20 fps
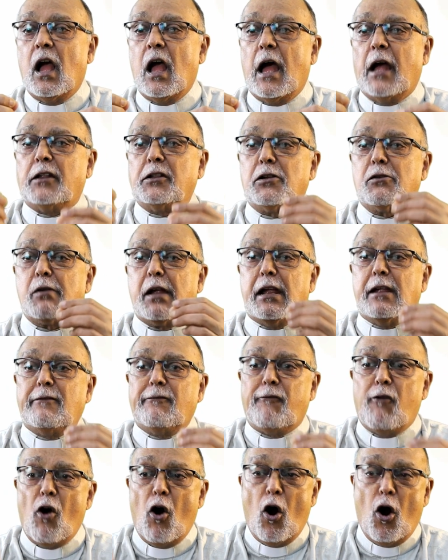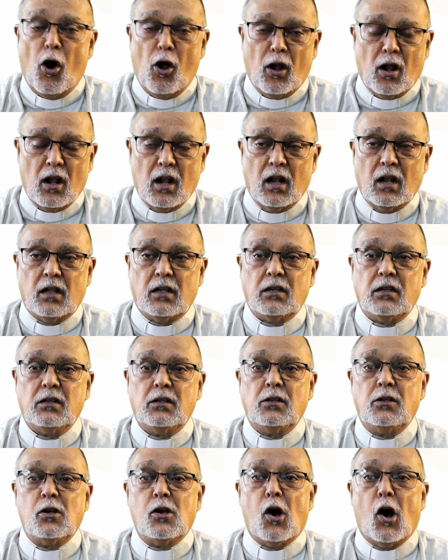and the rain fall
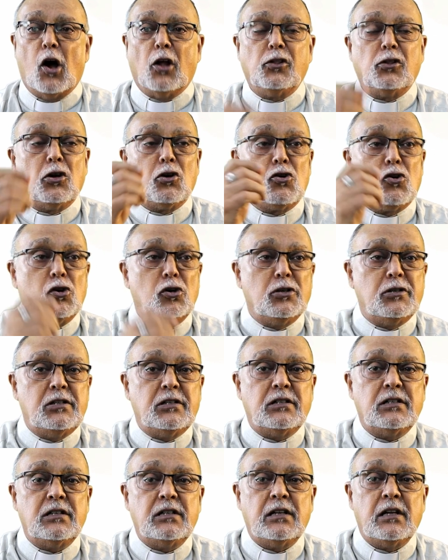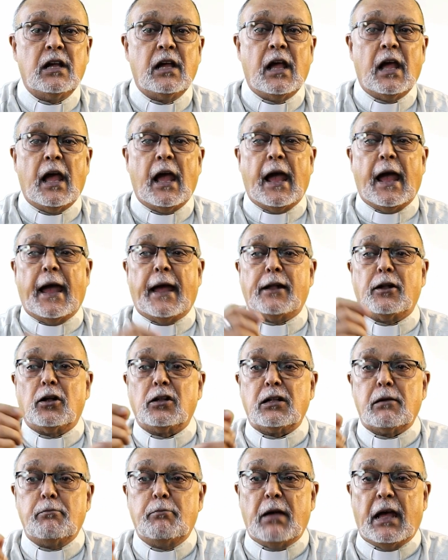on the good and
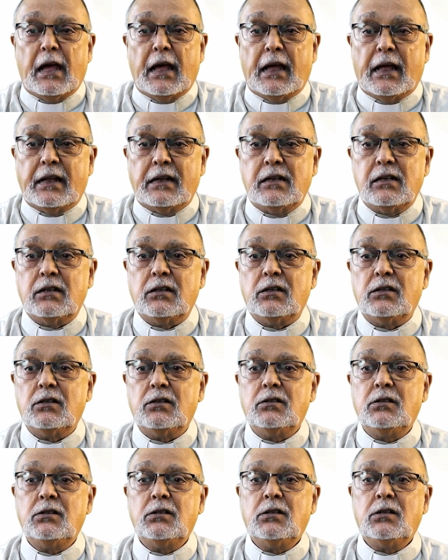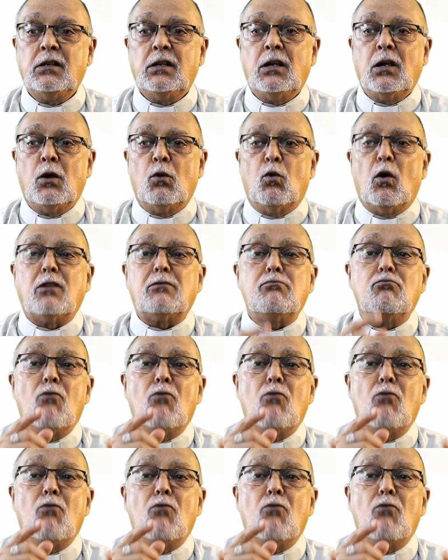on the bad. What